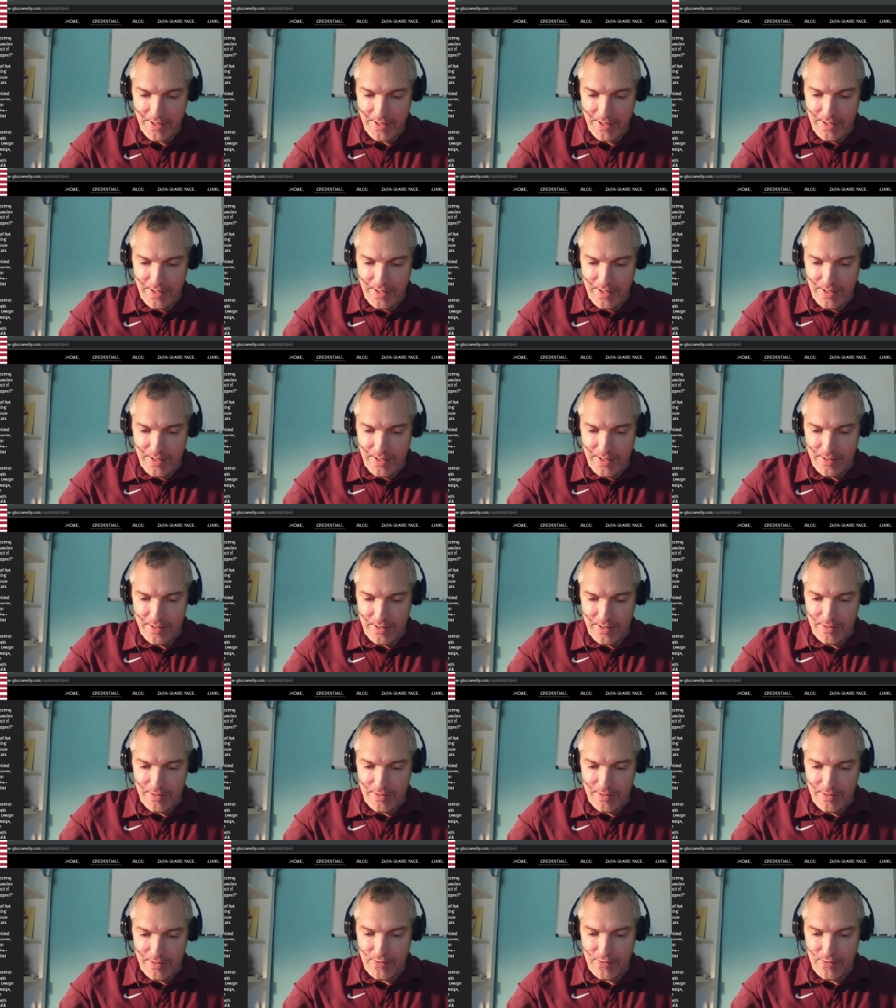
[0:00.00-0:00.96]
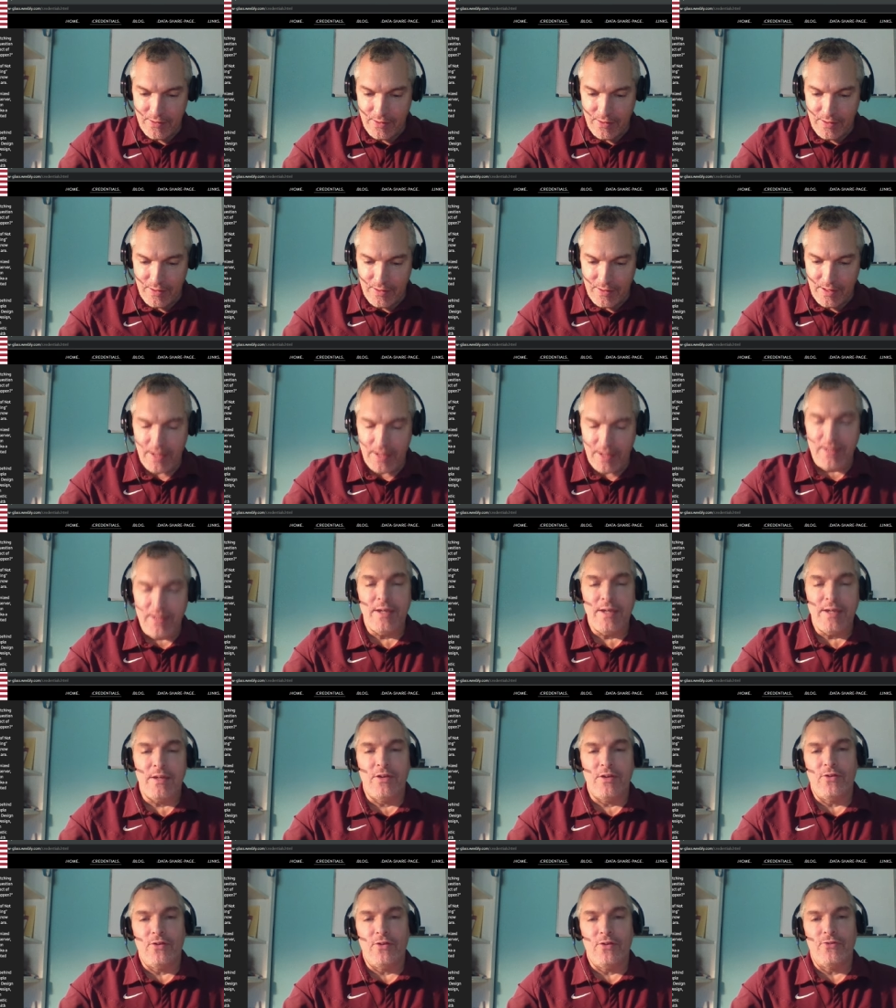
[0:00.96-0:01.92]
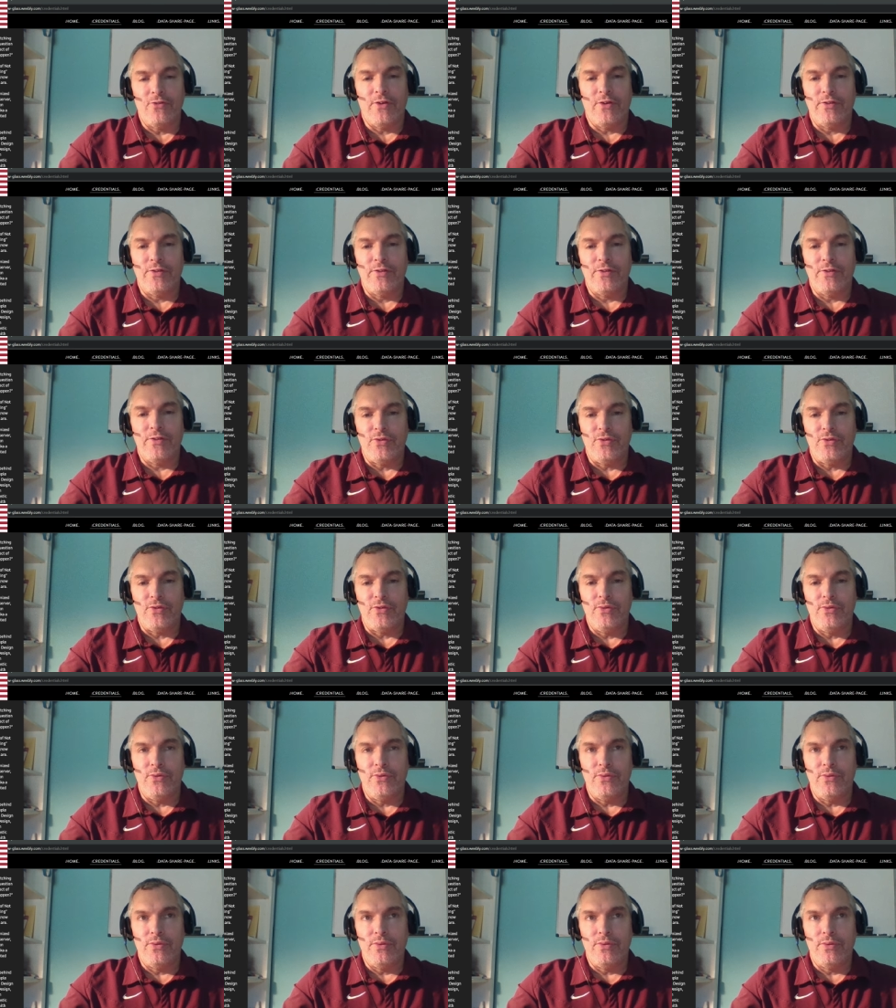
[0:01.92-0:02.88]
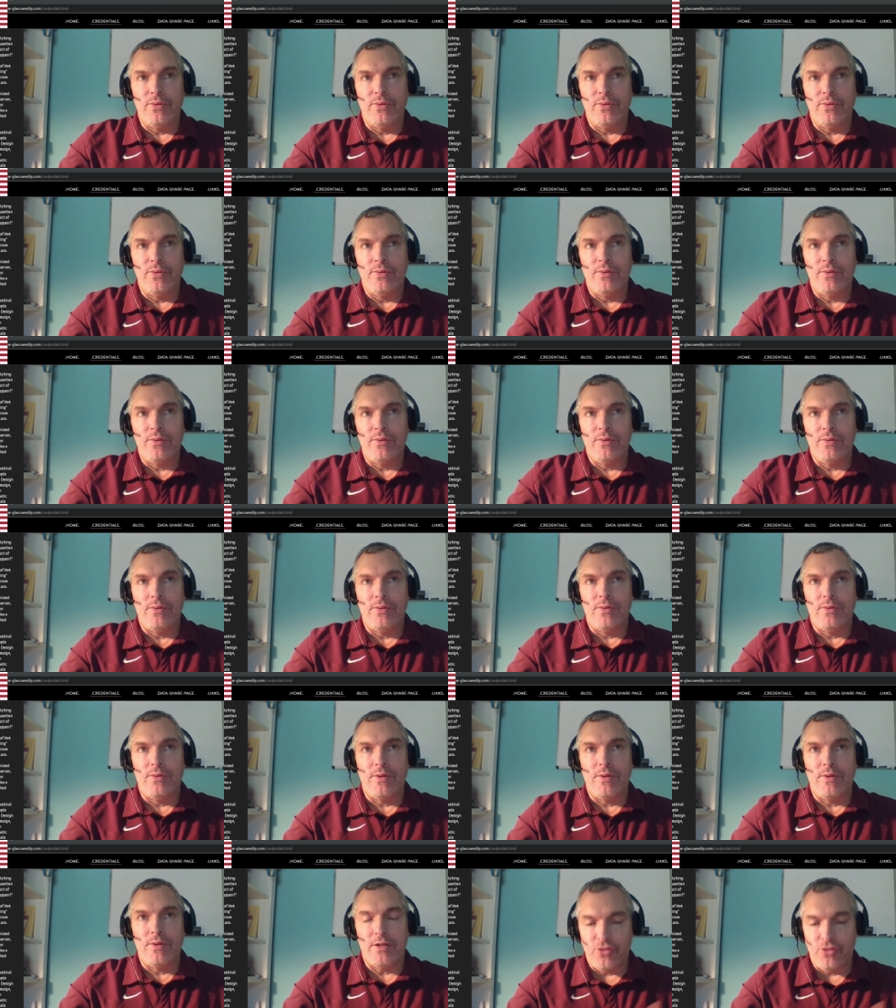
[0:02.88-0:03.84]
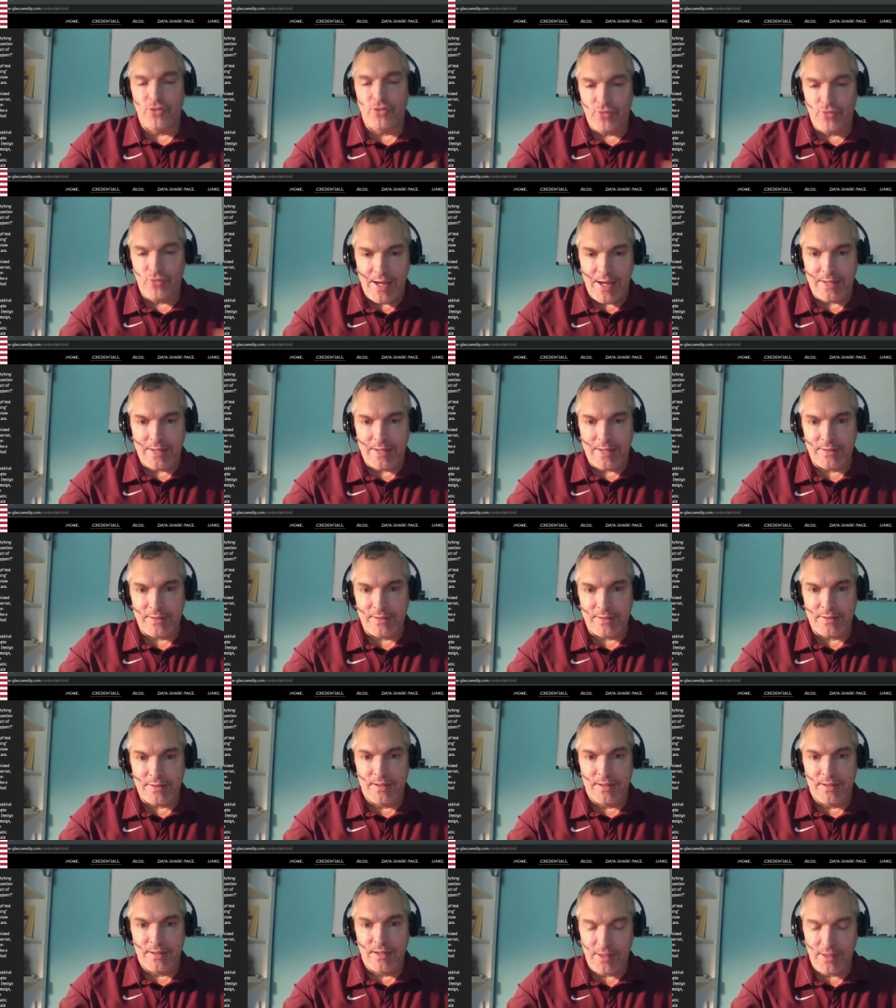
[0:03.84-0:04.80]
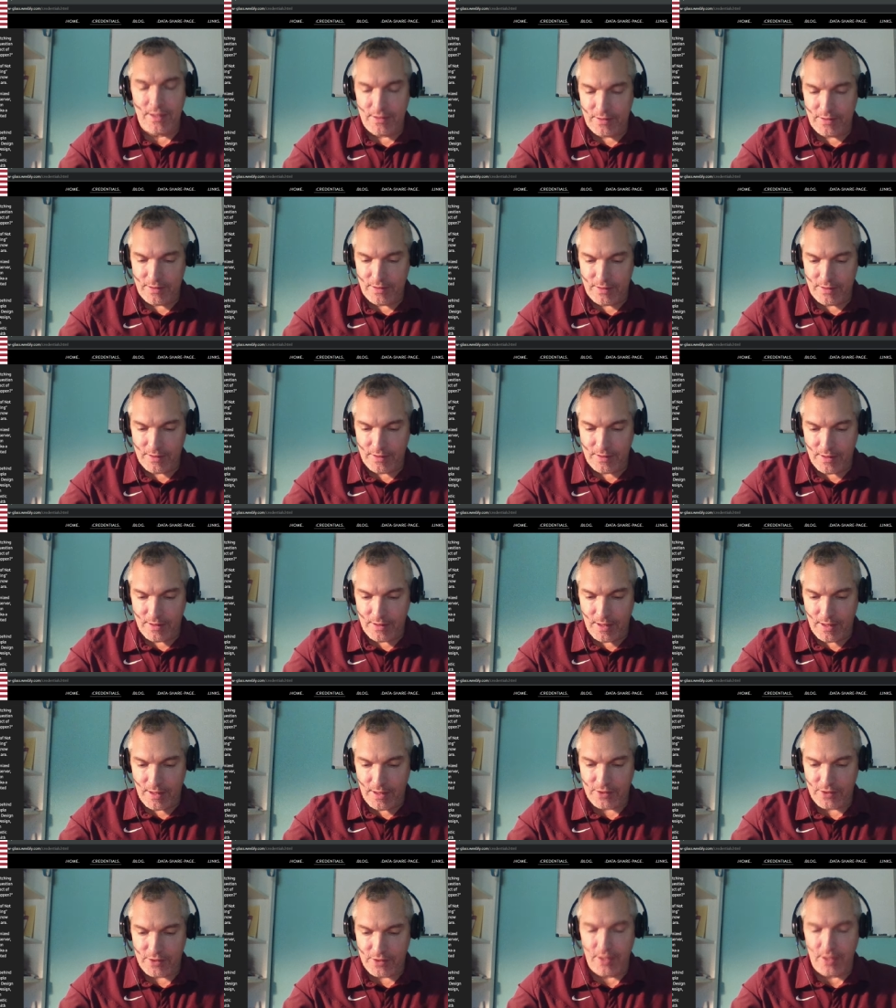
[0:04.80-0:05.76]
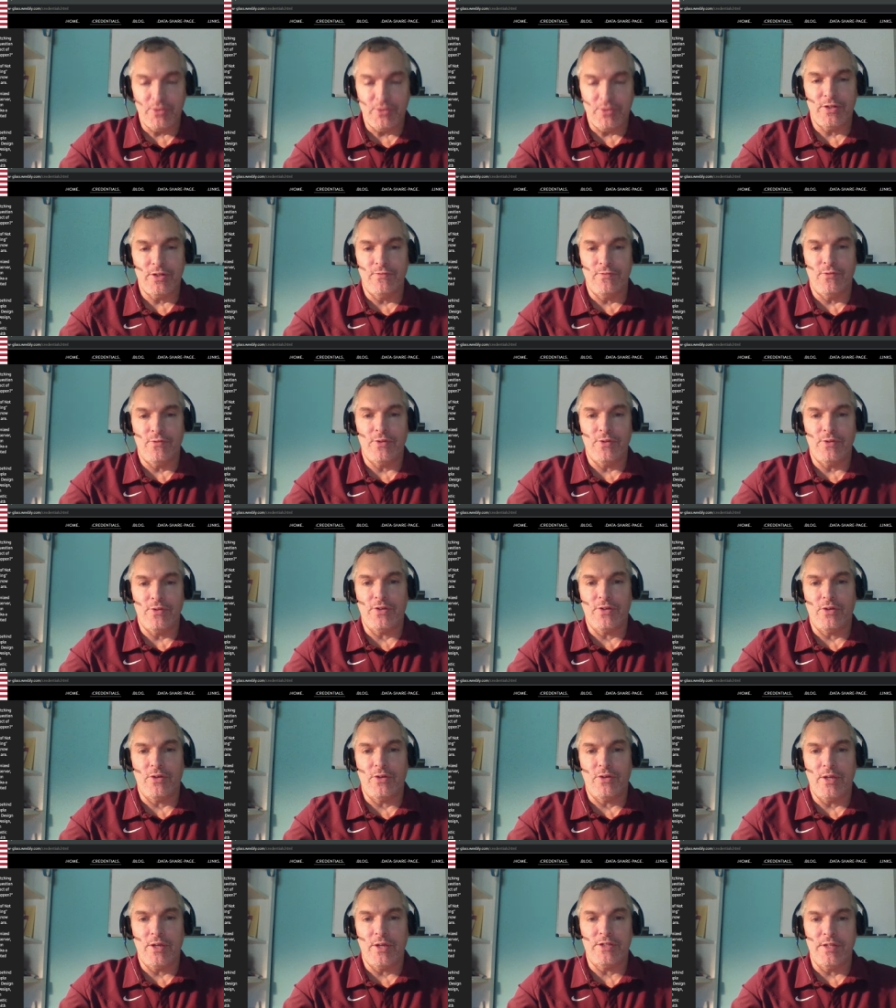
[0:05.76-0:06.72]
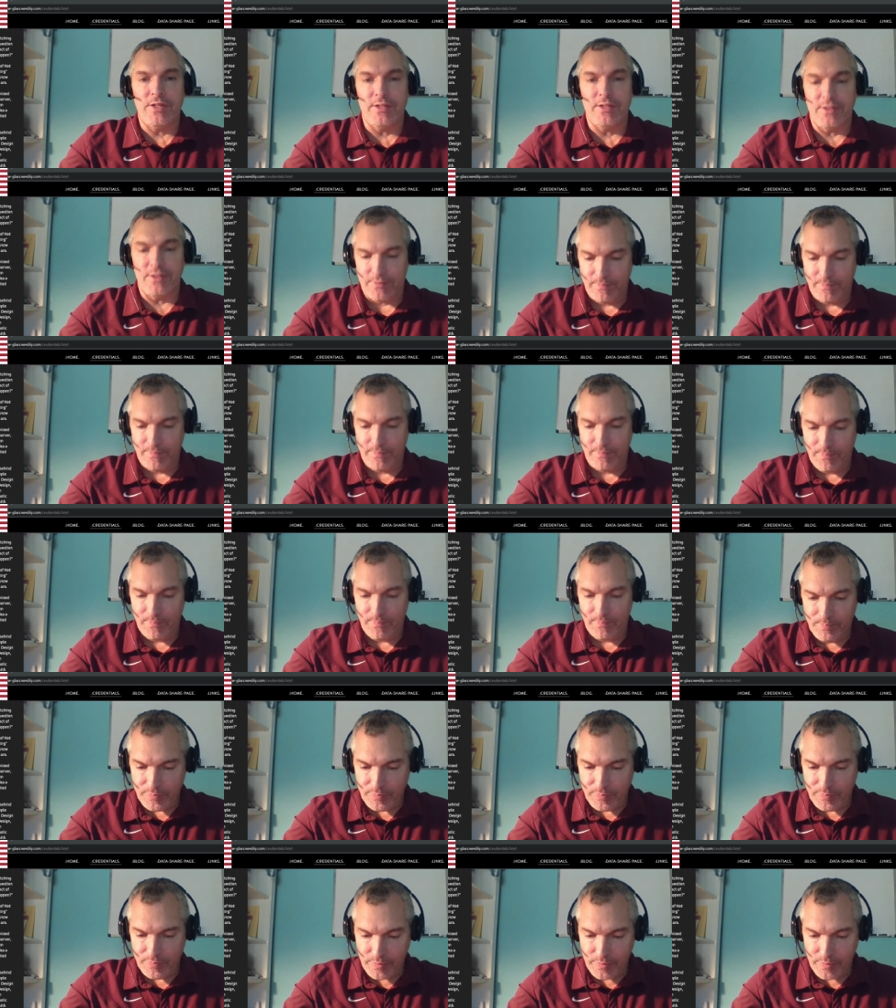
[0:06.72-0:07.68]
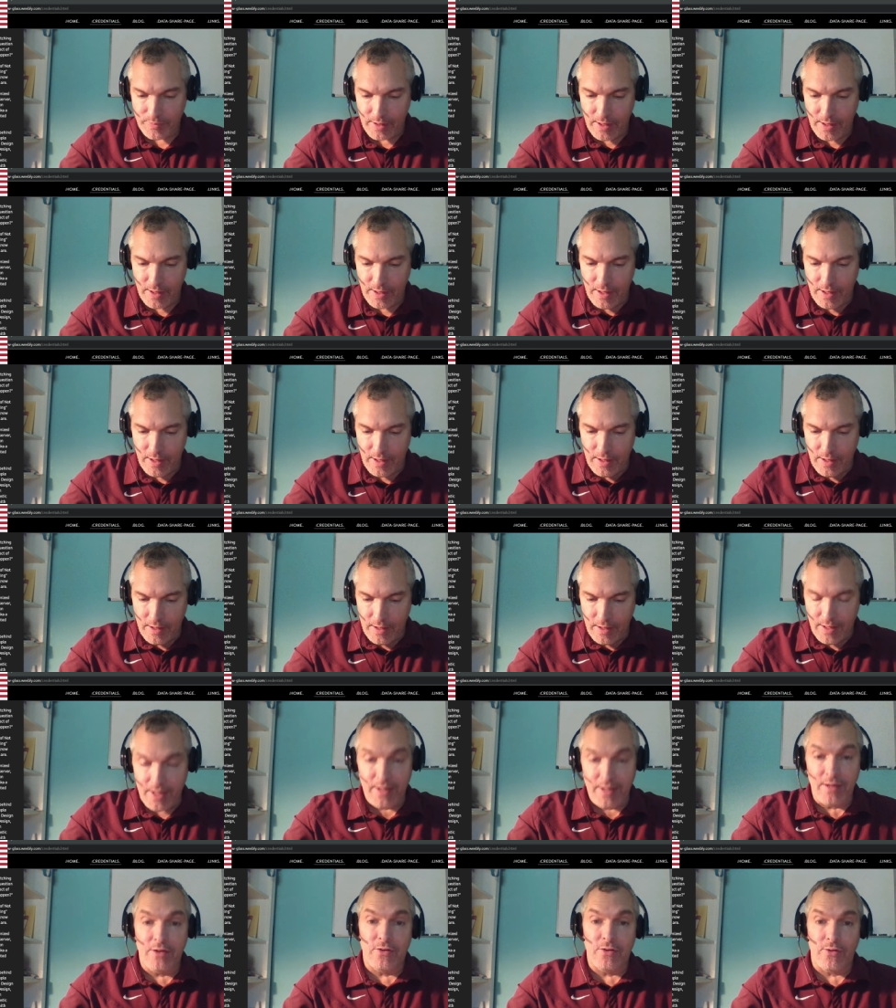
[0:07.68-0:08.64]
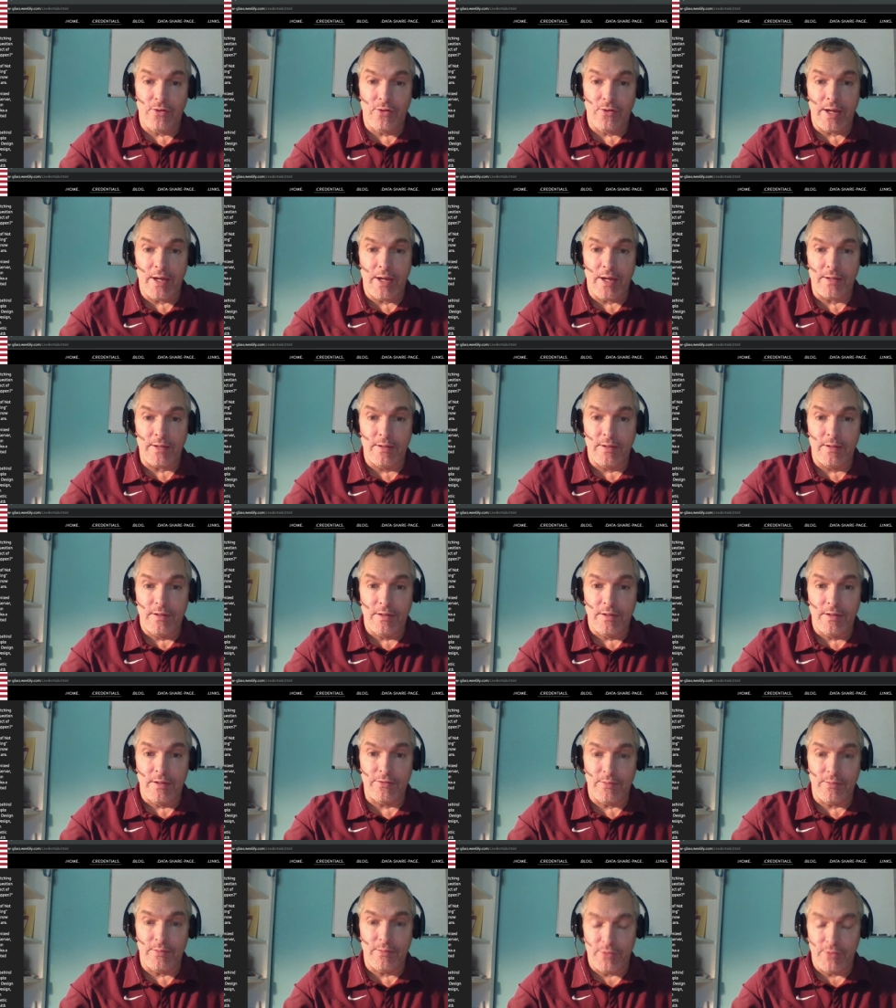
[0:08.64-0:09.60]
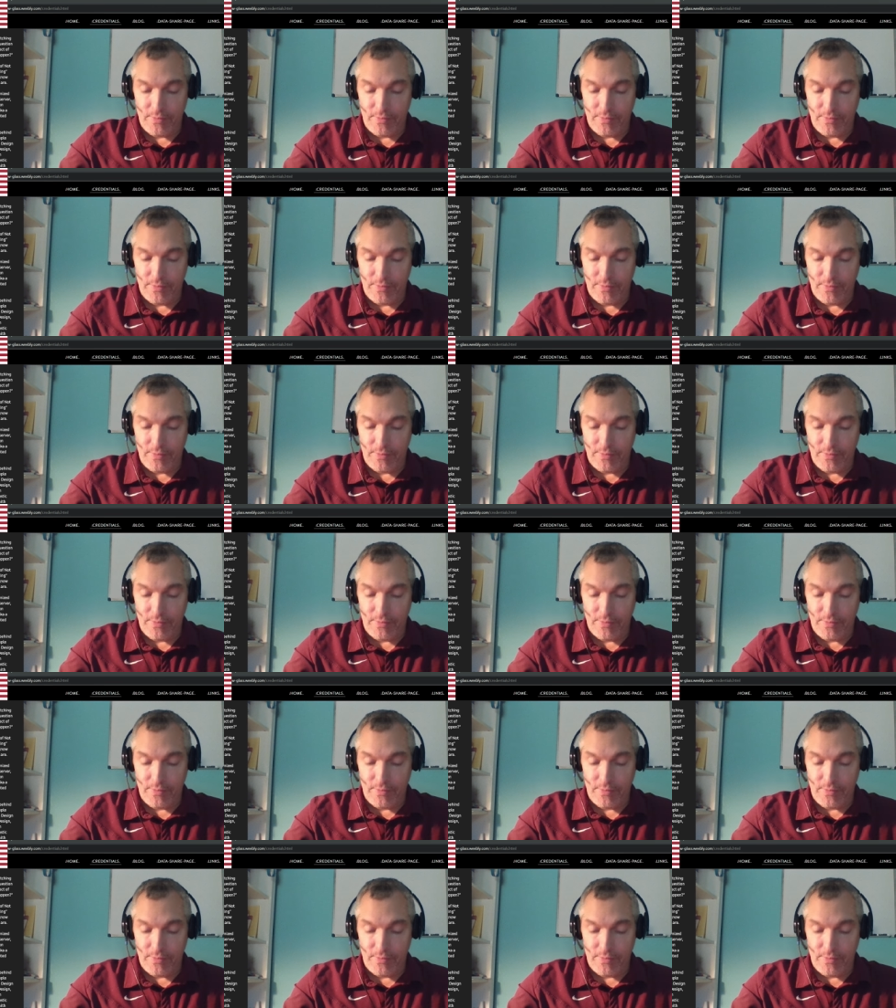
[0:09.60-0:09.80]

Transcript: It, and then Ian goes on to address his assumption of what the question is. Incorrect assumption.